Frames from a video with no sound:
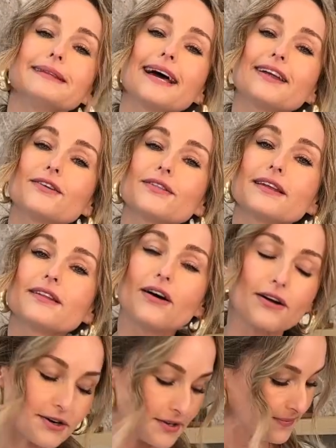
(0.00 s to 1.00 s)
lighter than
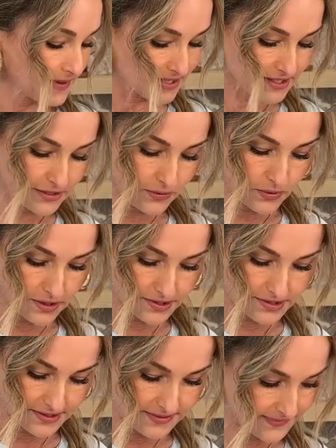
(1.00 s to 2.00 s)
lard. It still works.